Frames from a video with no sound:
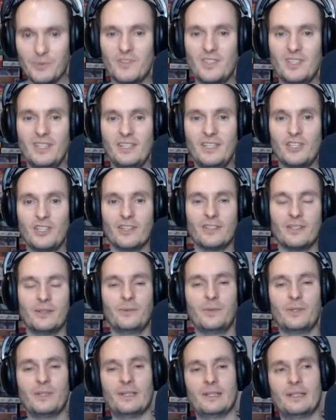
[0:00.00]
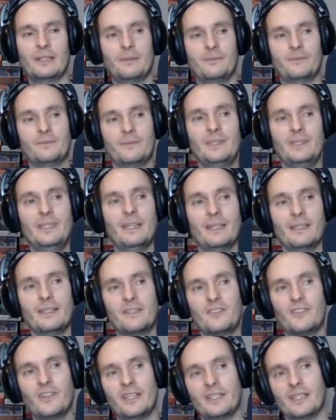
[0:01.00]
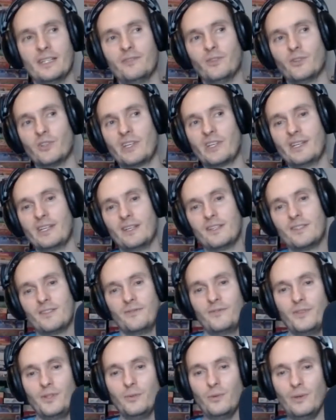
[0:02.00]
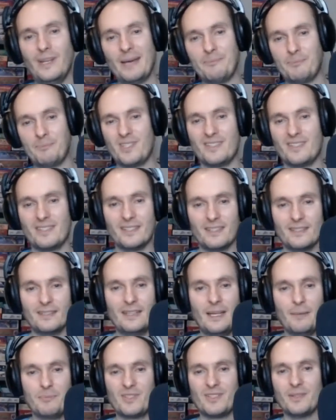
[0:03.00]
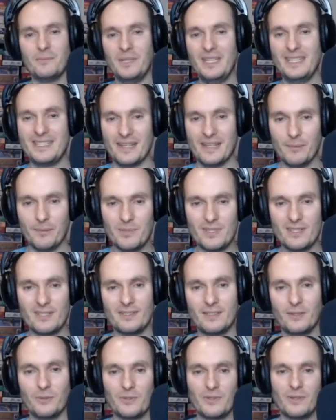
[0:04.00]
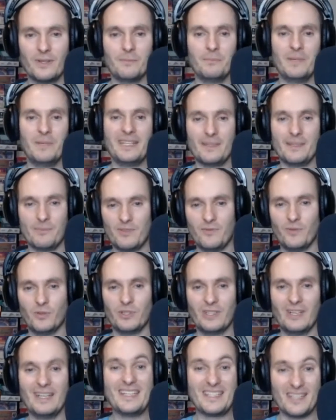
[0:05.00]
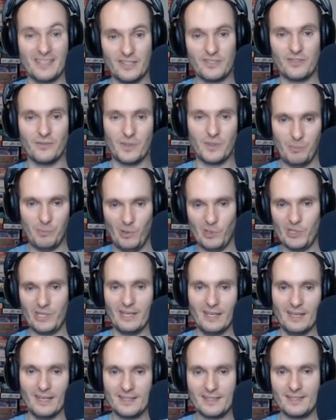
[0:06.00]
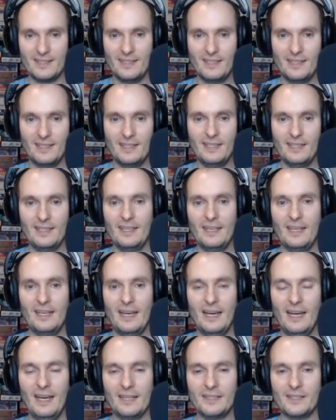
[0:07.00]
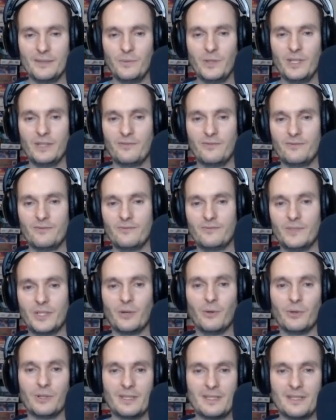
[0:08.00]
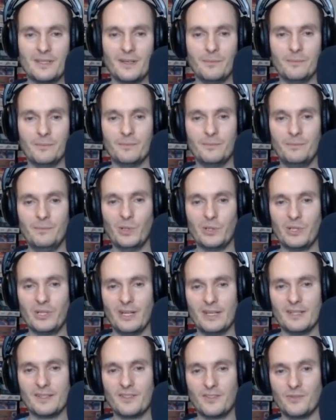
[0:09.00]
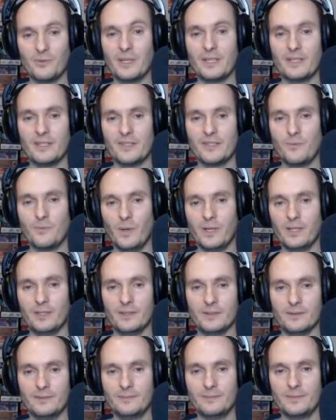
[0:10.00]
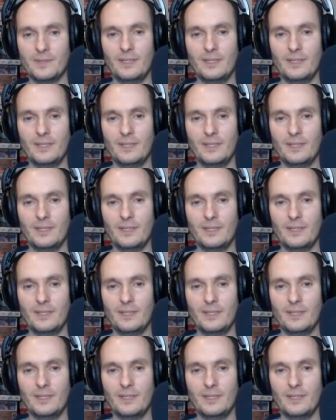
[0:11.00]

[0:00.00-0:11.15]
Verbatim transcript: We've seen each other. We, um, yeah, that's right. I've organized a few Leicester Leicester meetups. Those are meetups for the listeners of the podcast. And uh, we have recorded some podcasts together as well.